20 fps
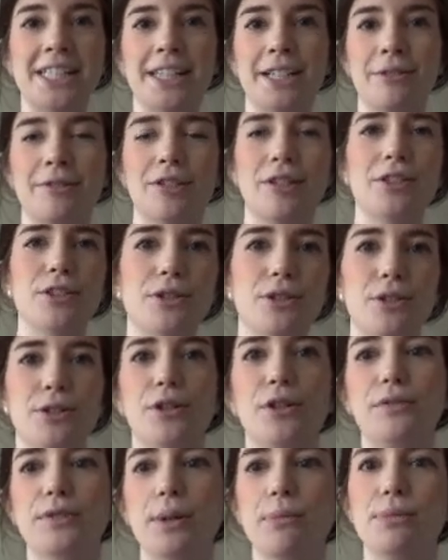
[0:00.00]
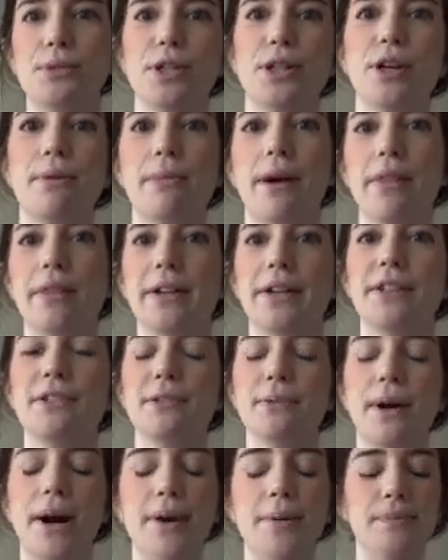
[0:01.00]
And there was also a girl from Durham on there
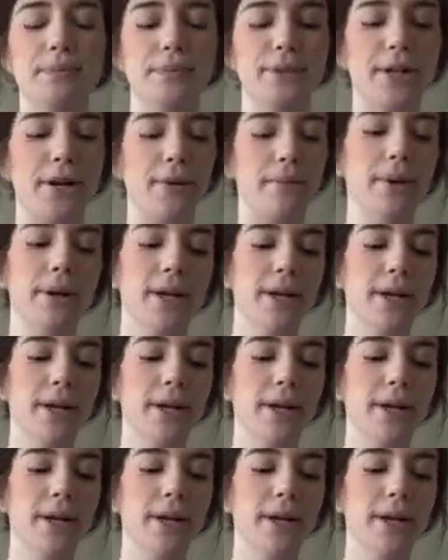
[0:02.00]
as well, so